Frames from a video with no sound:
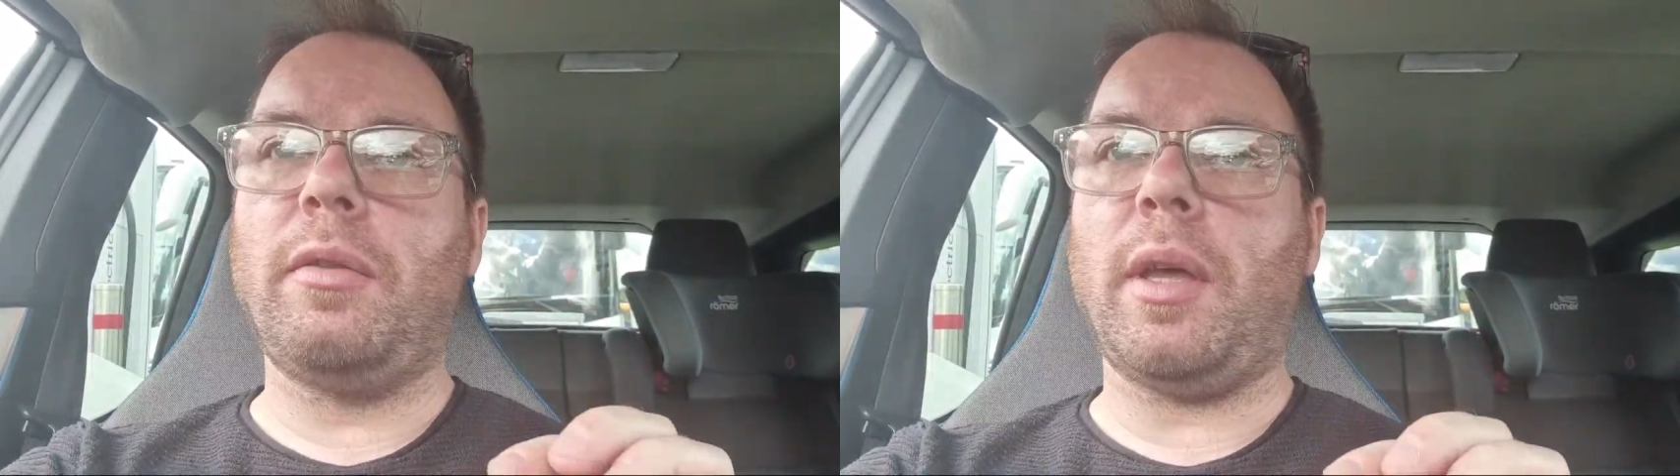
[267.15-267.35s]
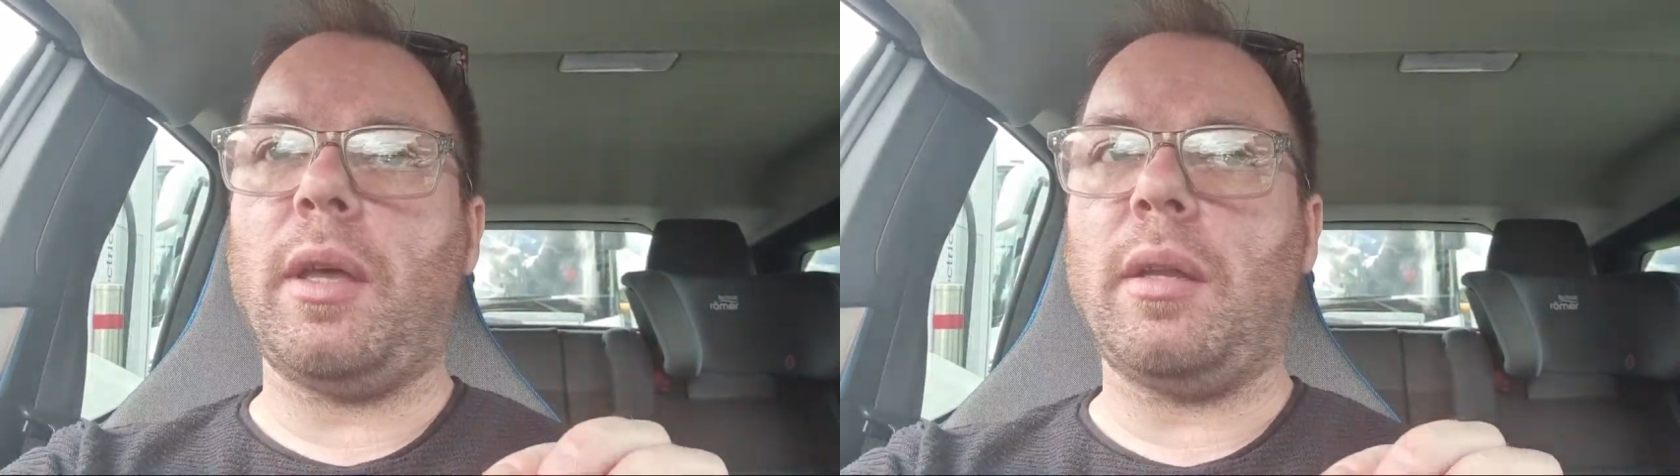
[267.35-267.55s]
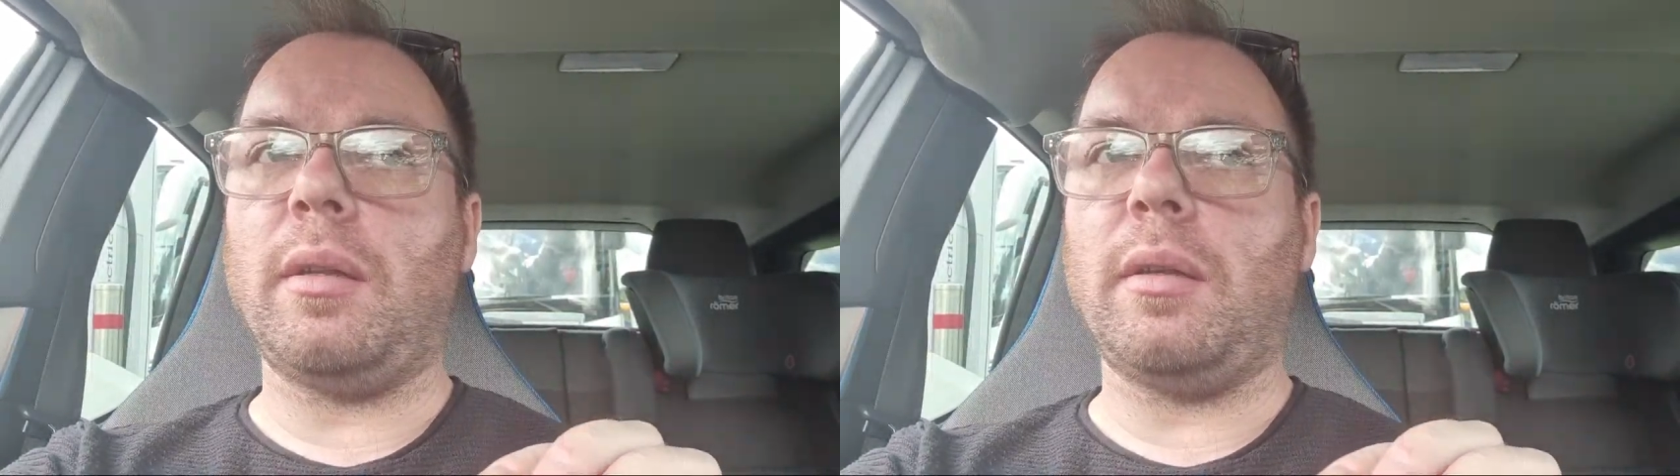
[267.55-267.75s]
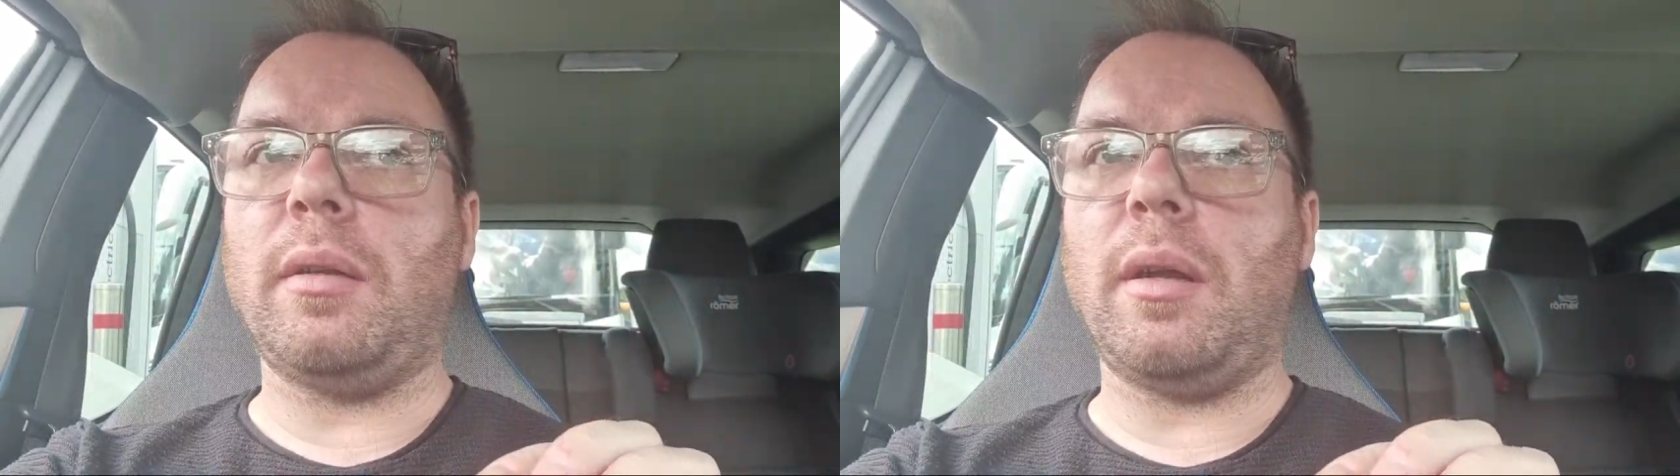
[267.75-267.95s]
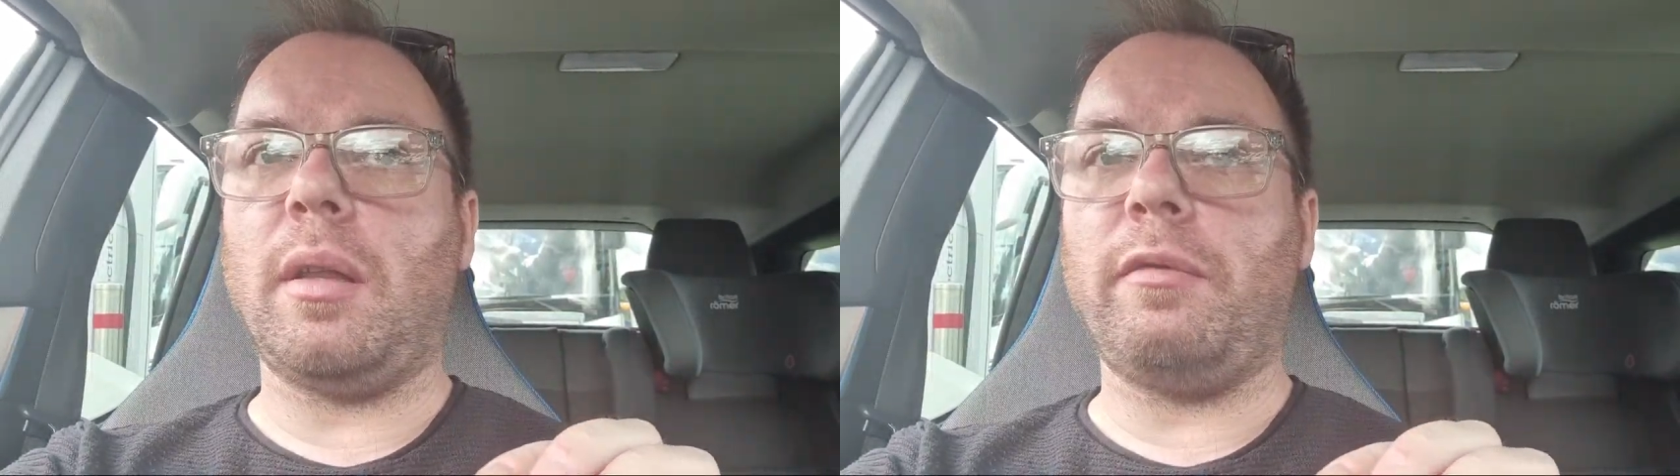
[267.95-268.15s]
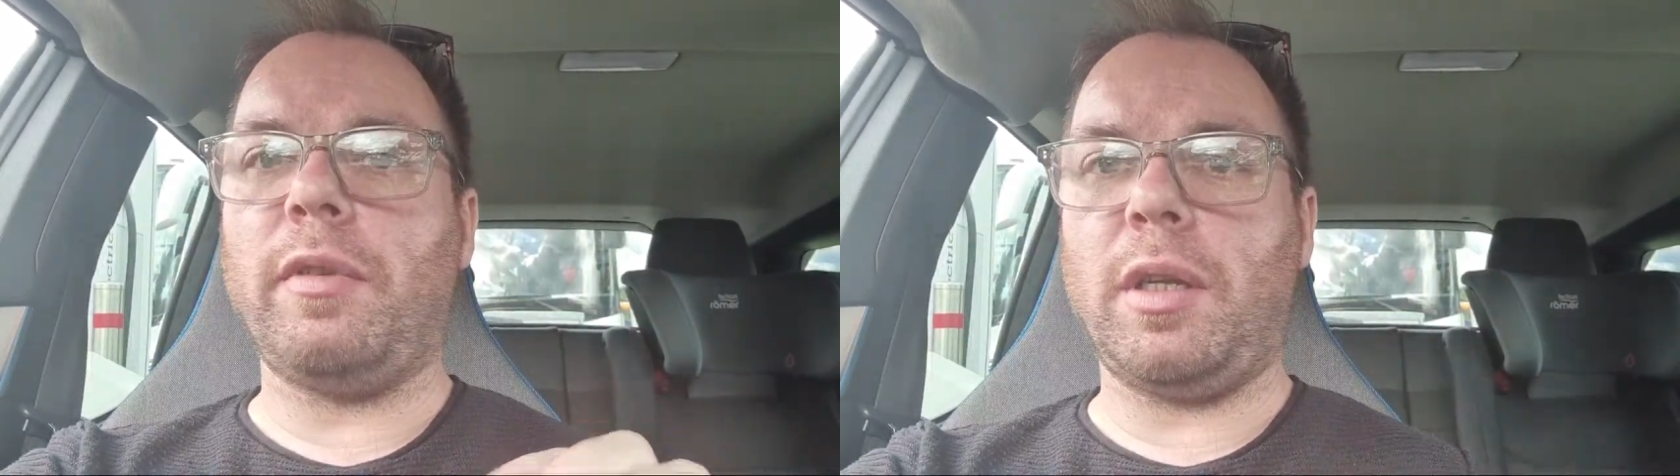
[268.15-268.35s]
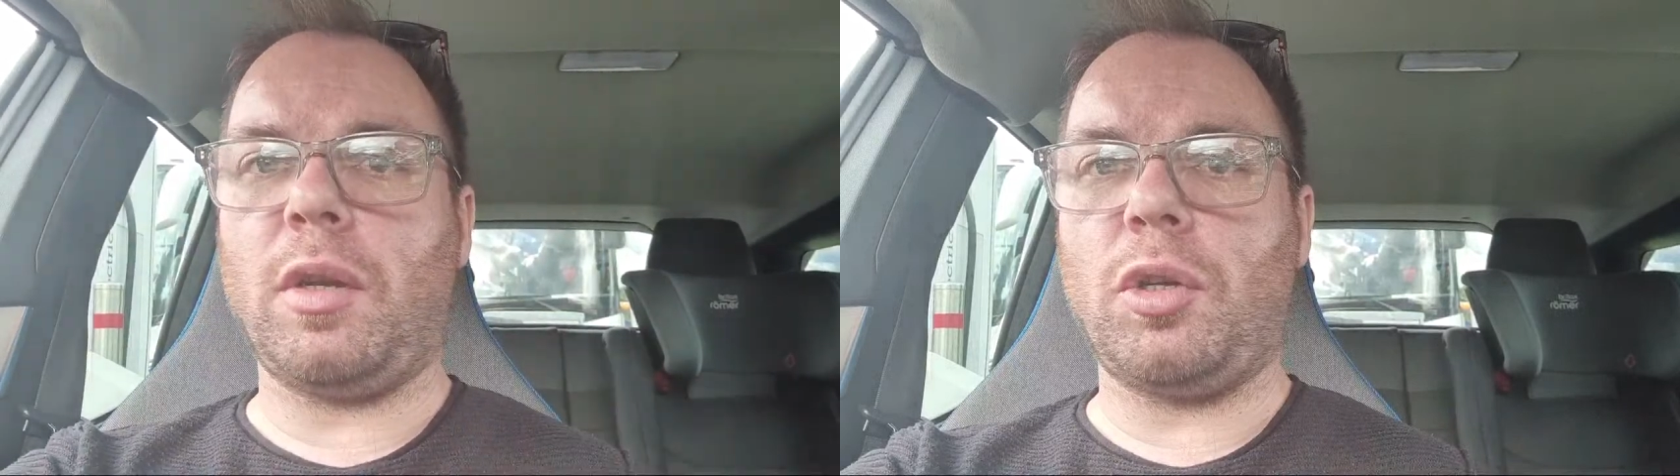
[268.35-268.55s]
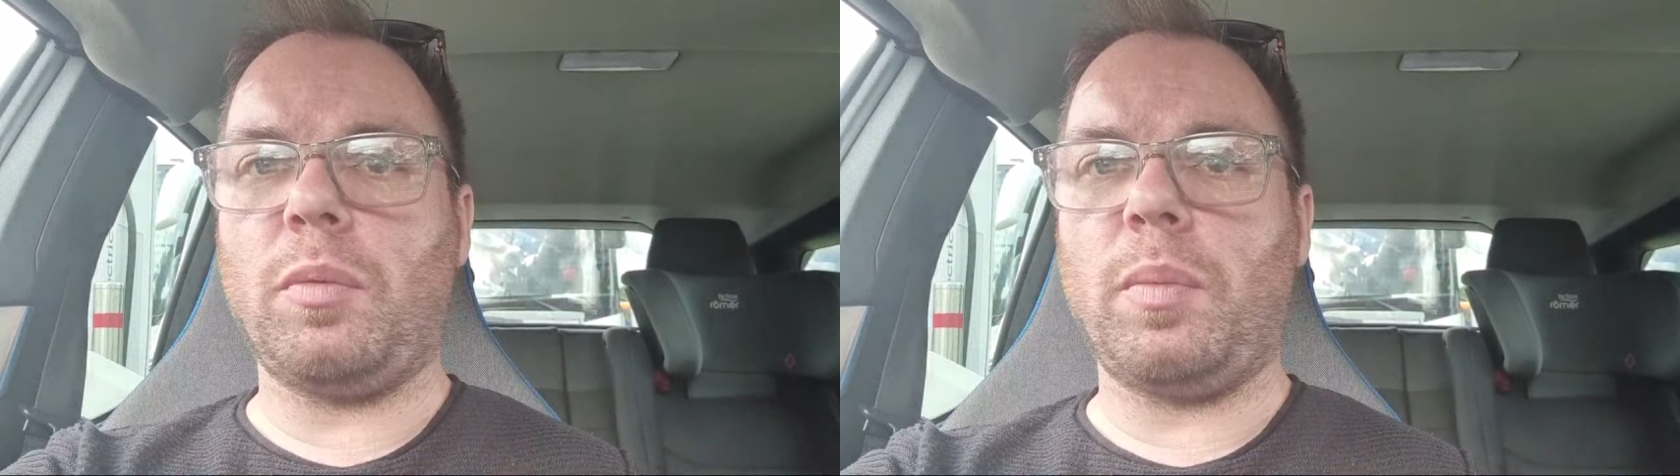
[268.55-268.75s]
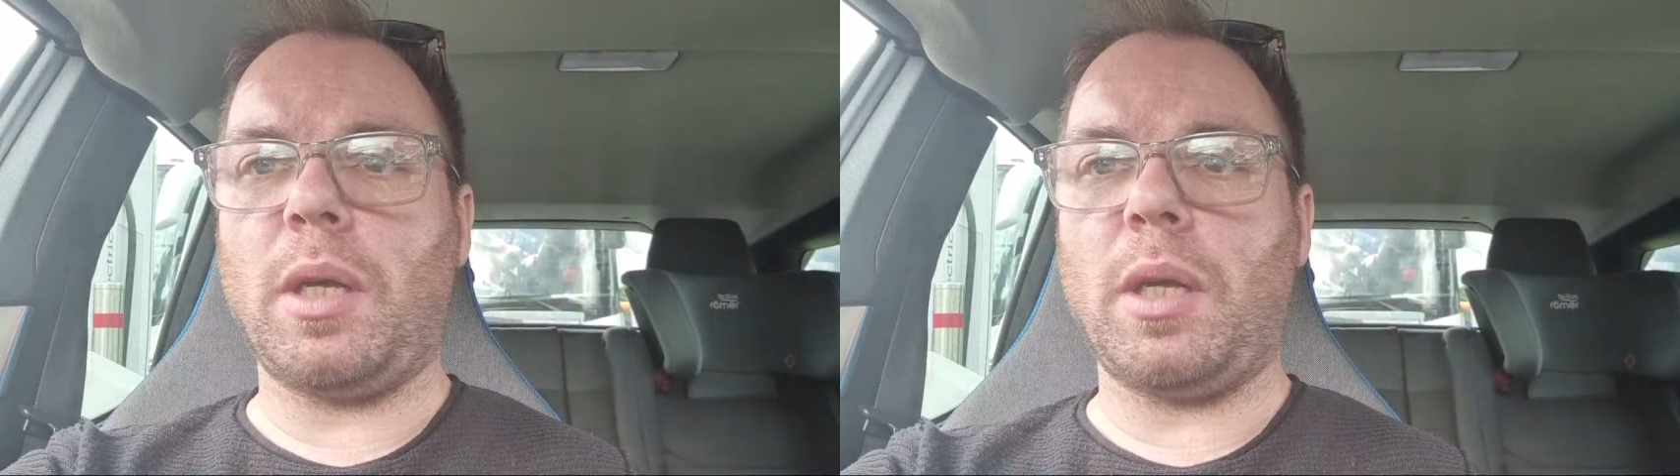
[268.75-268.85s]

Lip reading: then the video should